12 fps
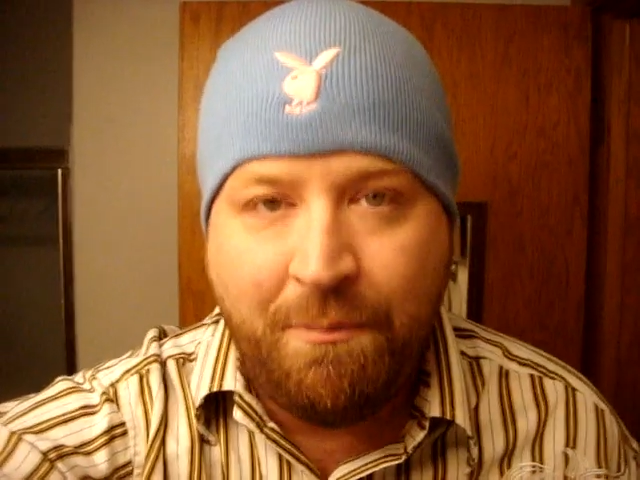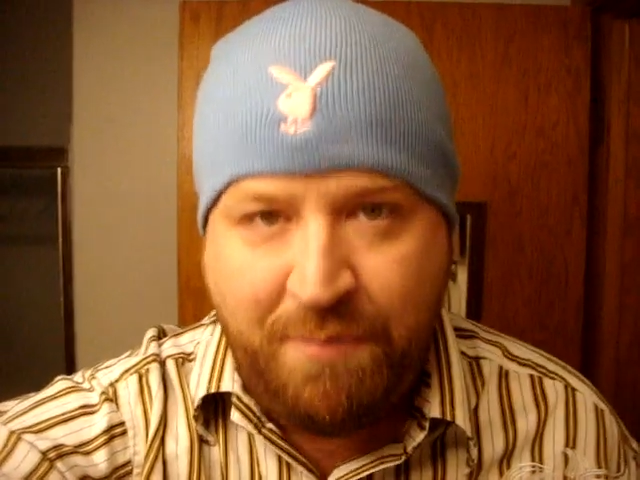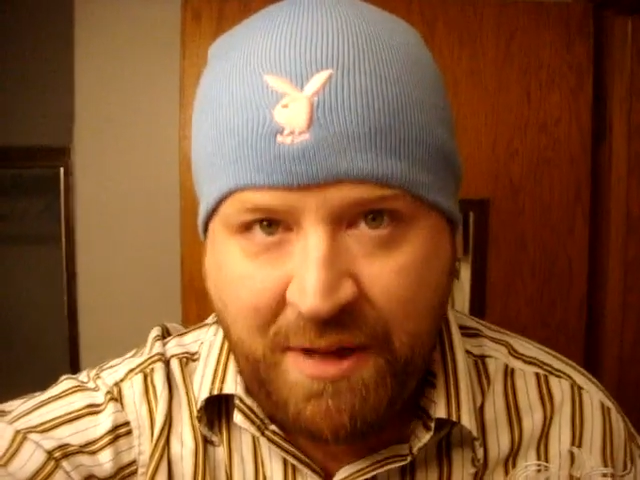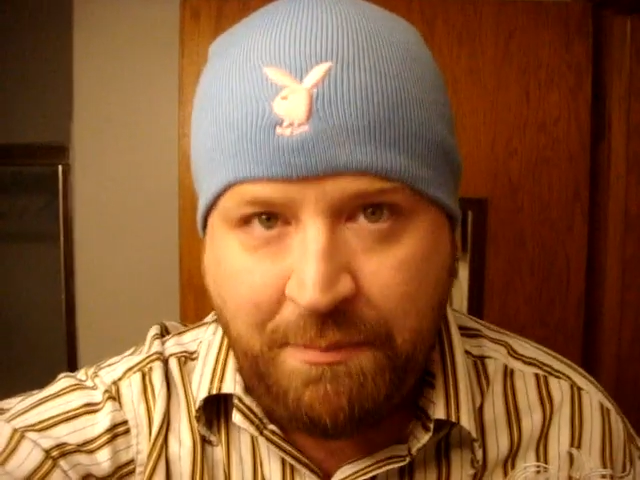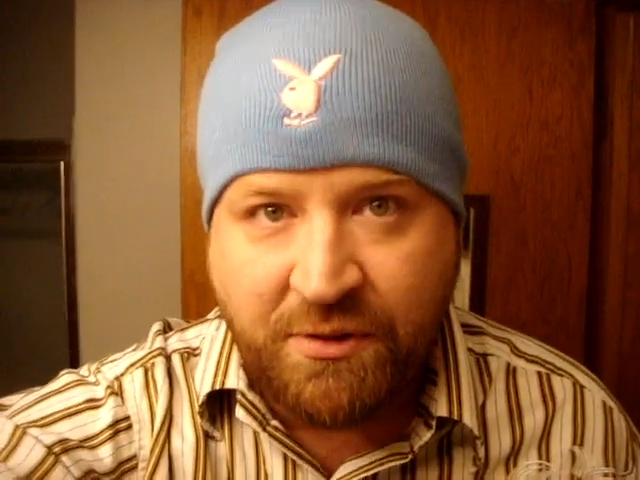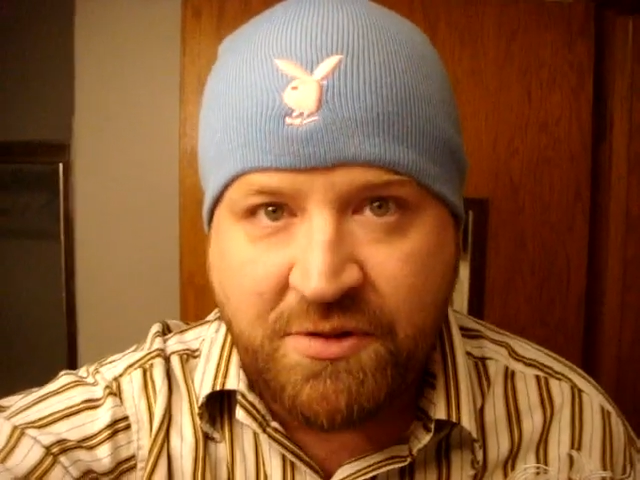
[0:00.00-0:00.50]
from
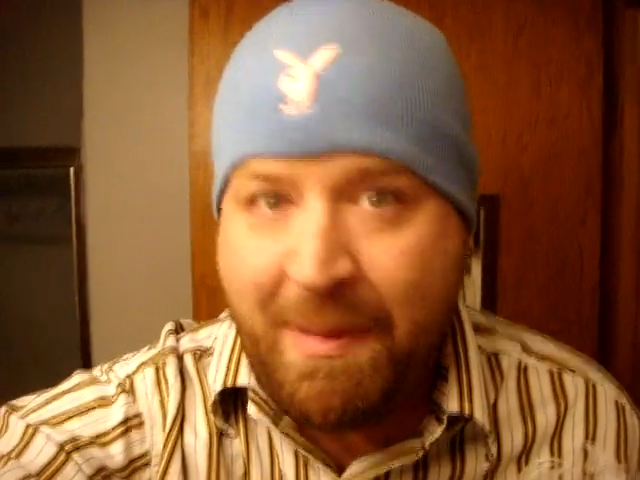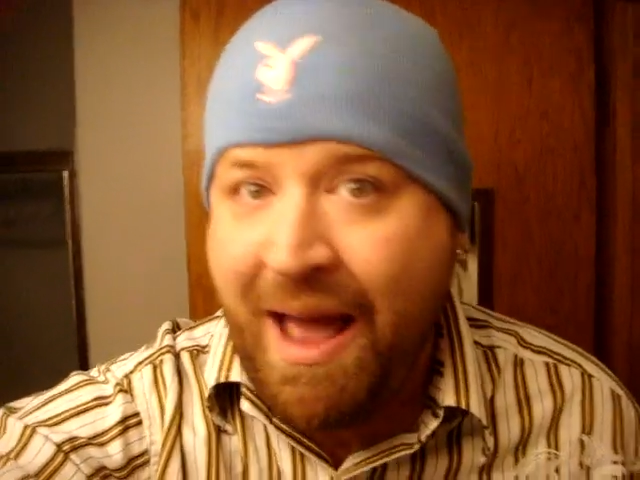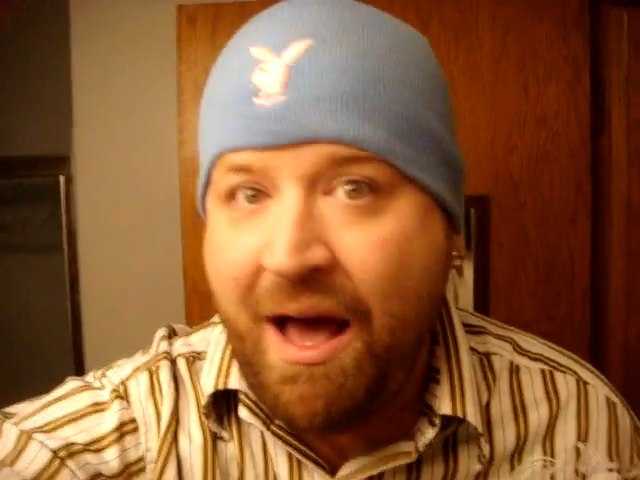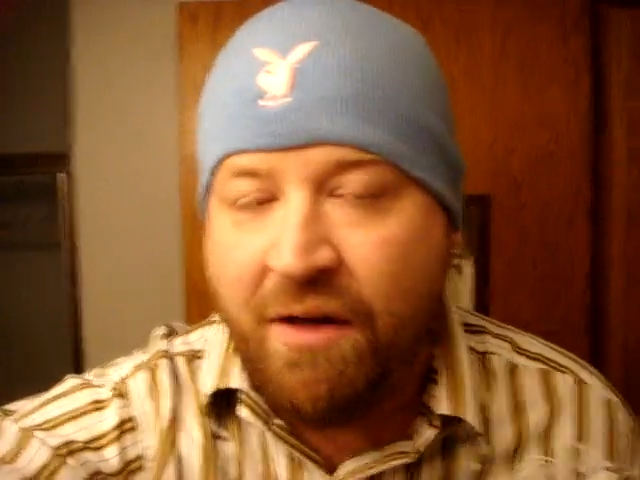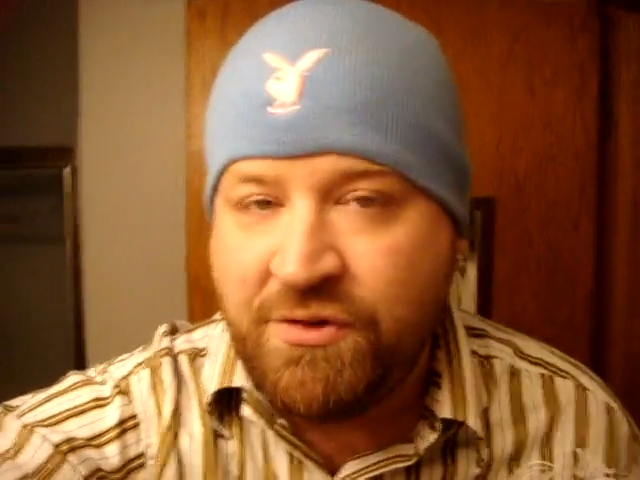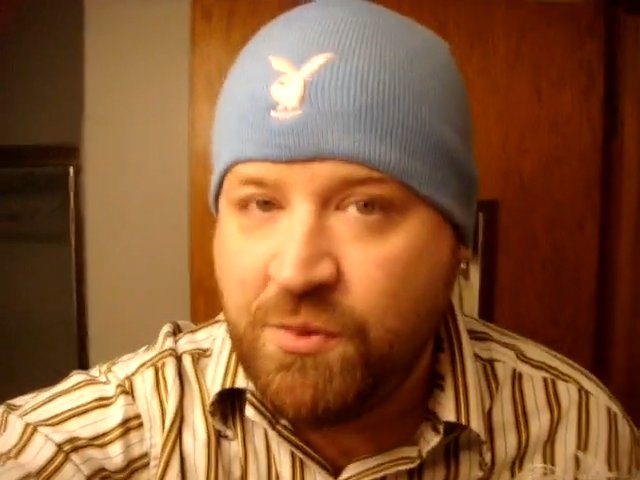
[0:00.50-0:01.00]
people's
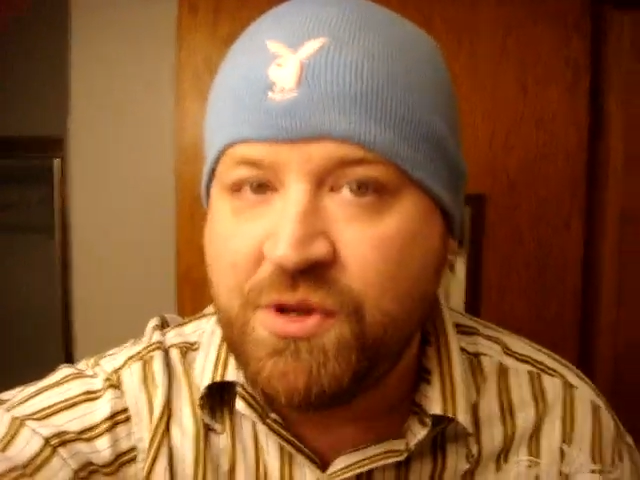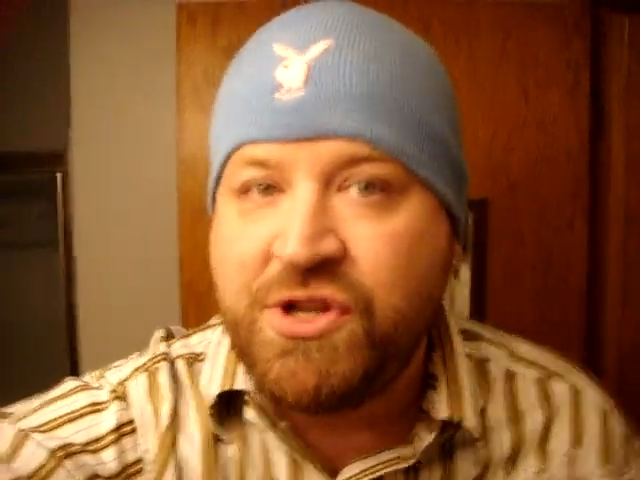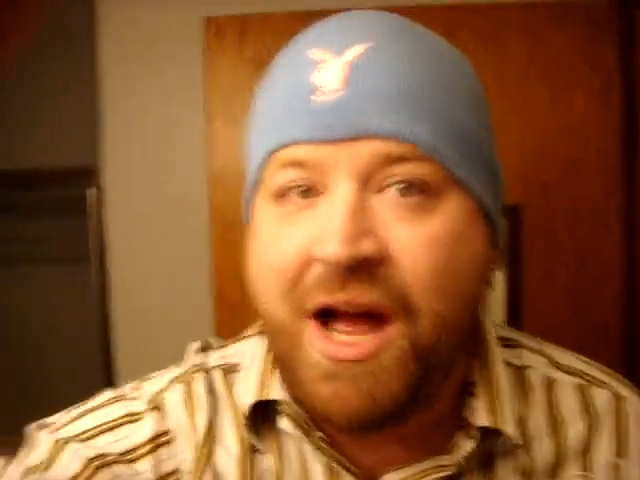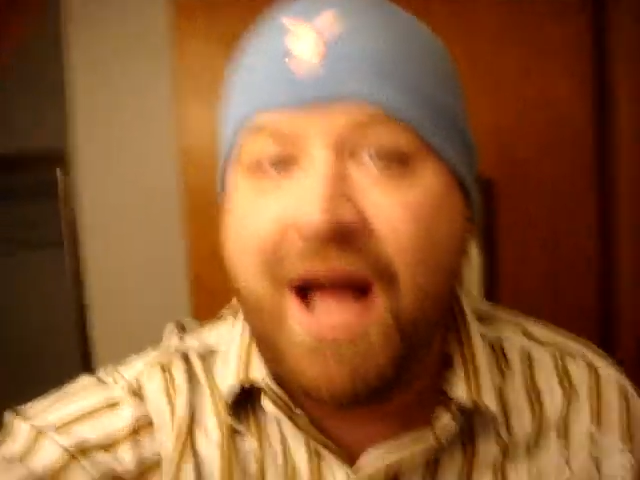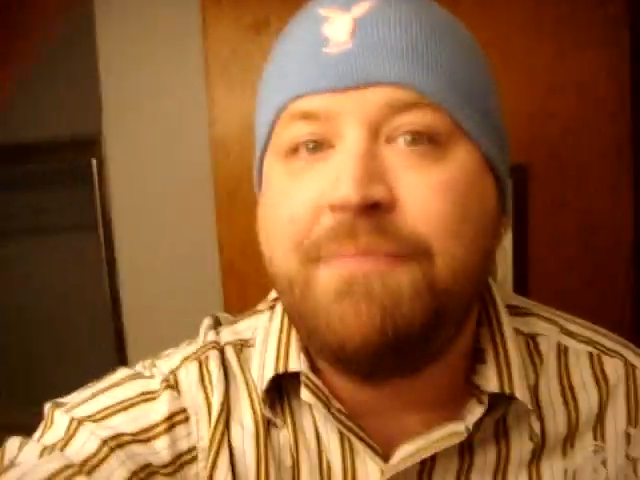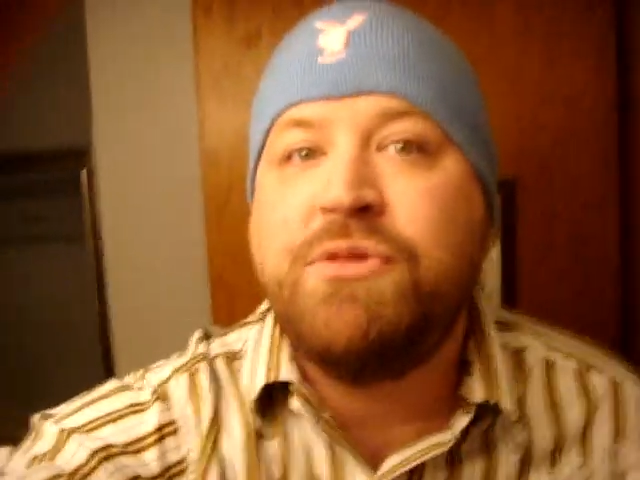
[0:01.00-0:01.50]
mouths,
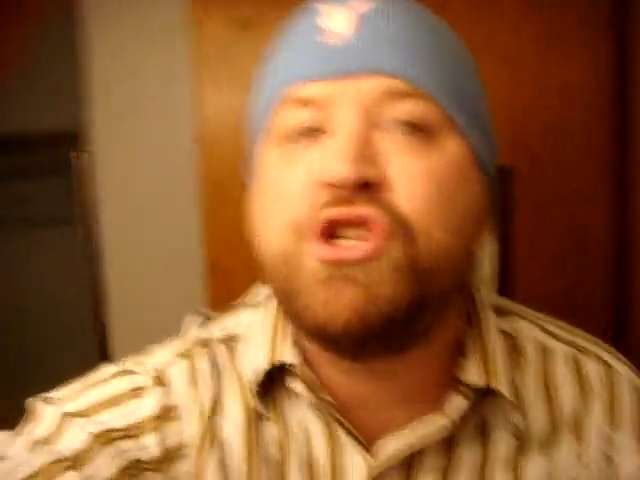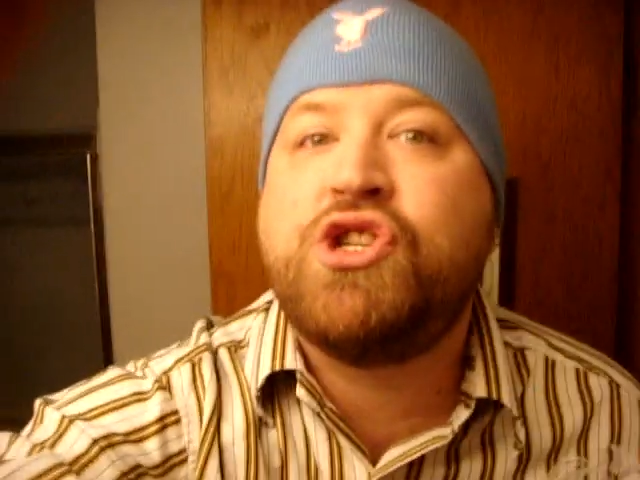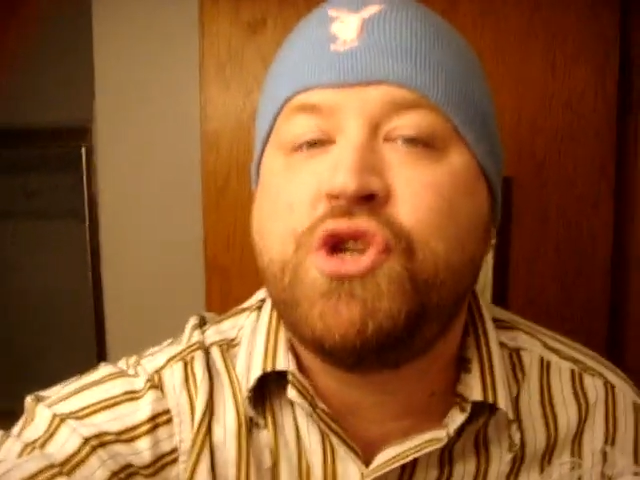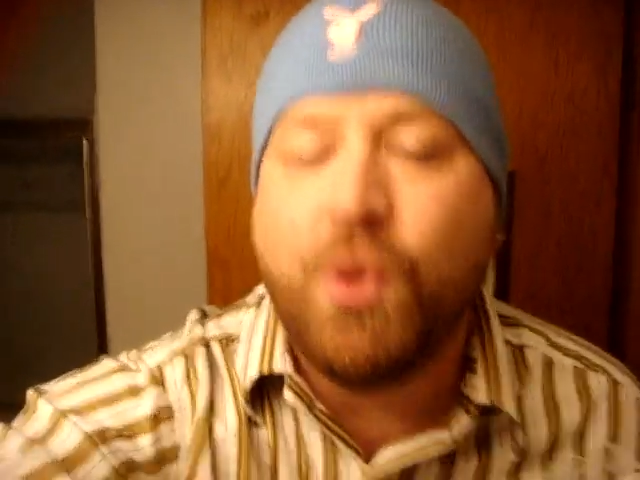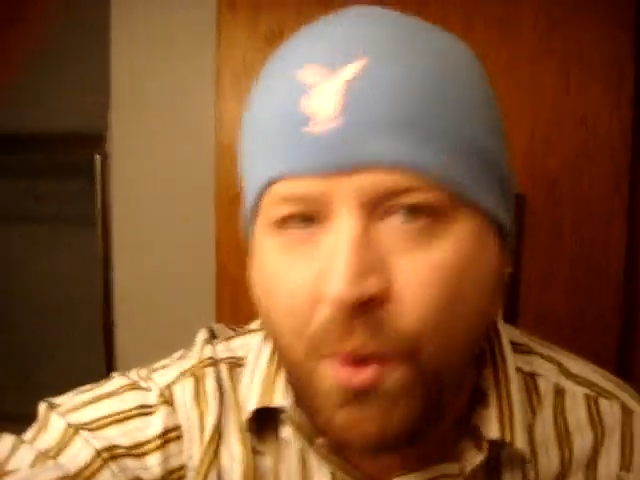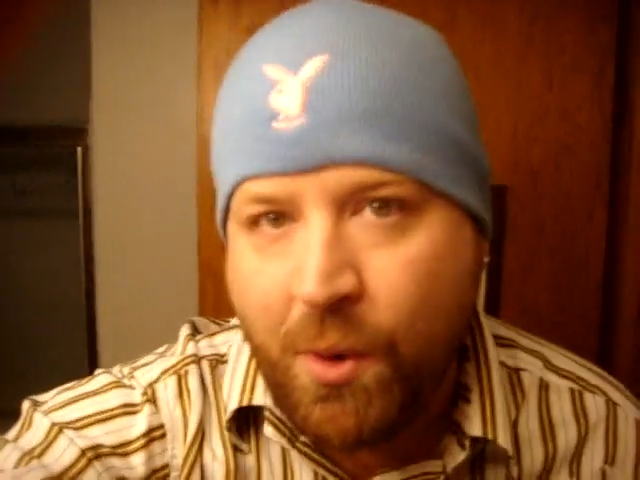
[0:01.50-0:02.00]
which I'm
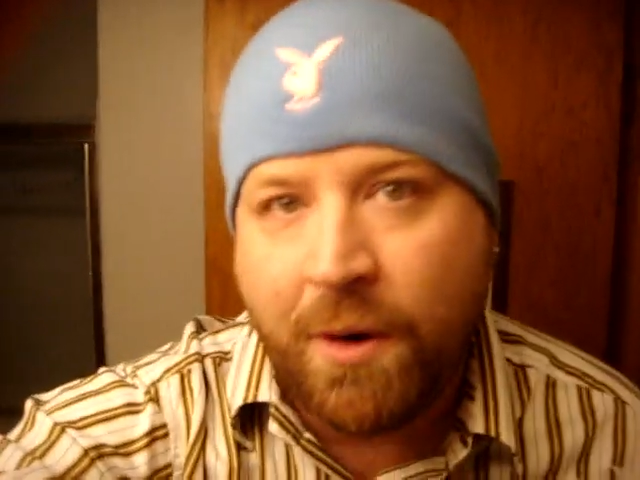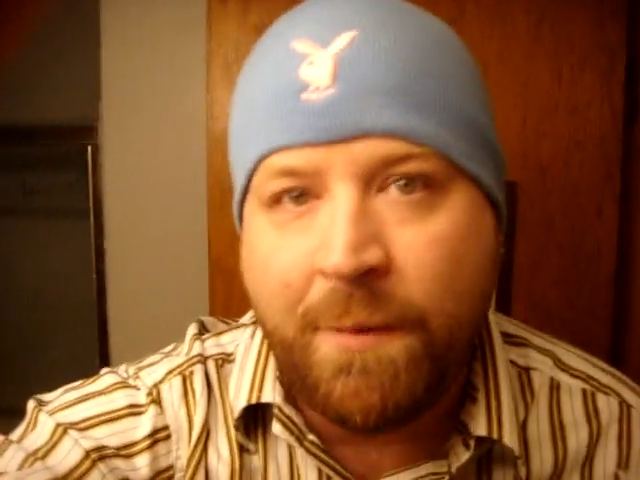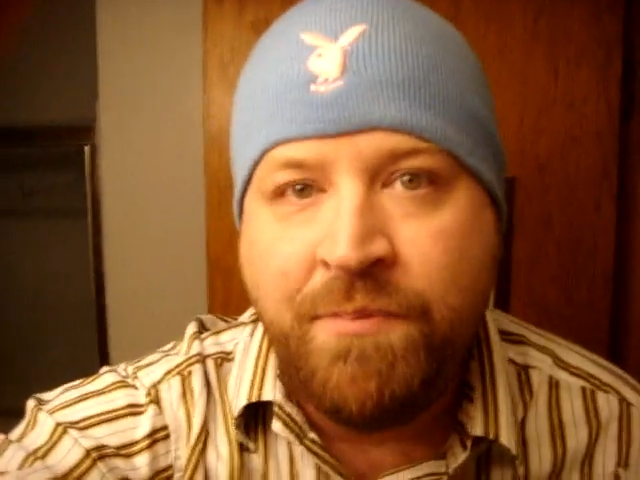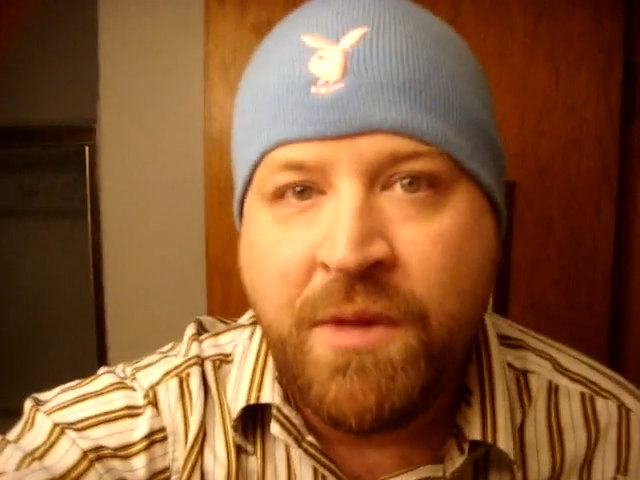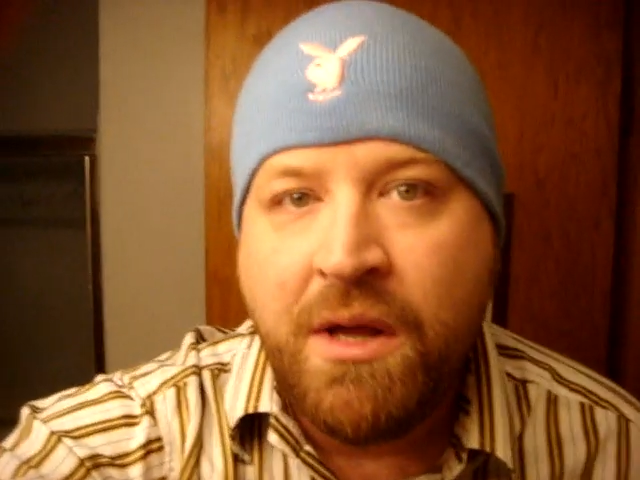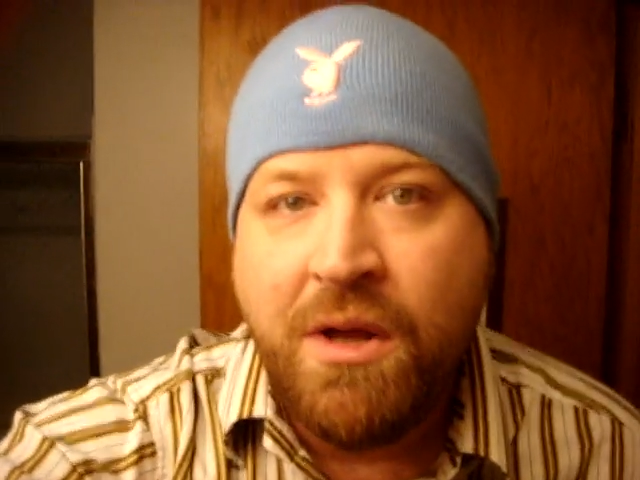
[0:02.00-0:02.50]
sure